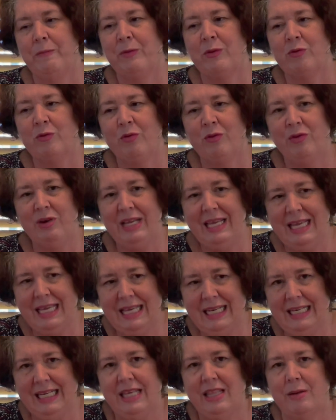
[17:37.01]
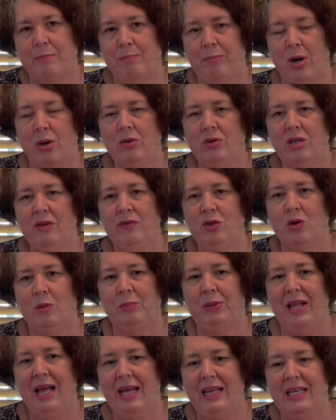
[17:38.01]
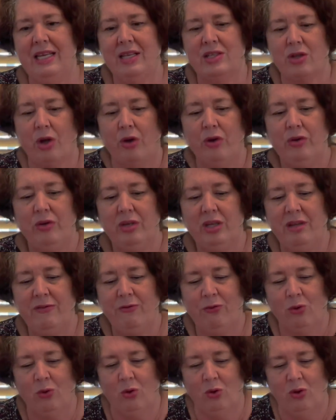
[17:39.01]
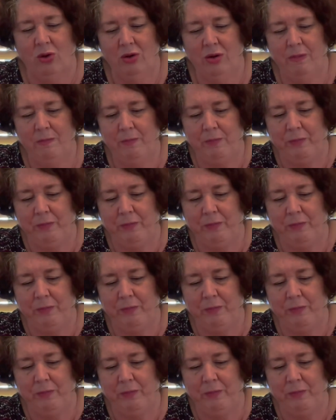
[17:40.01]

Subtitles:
really the bulk of your planning is only for